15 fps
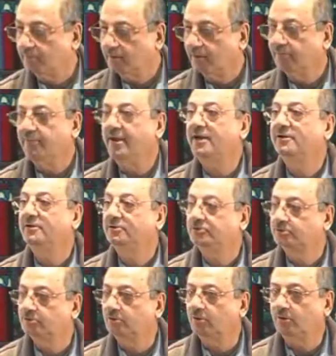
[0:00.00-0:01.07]
Where did you
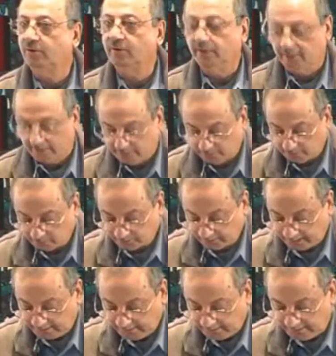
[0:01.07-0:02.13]
go?
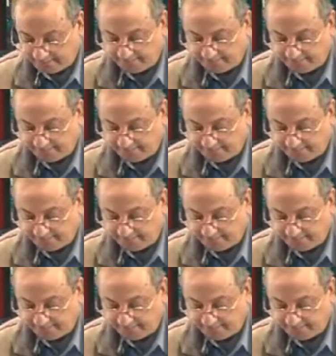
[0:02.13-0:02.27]
Nusrat?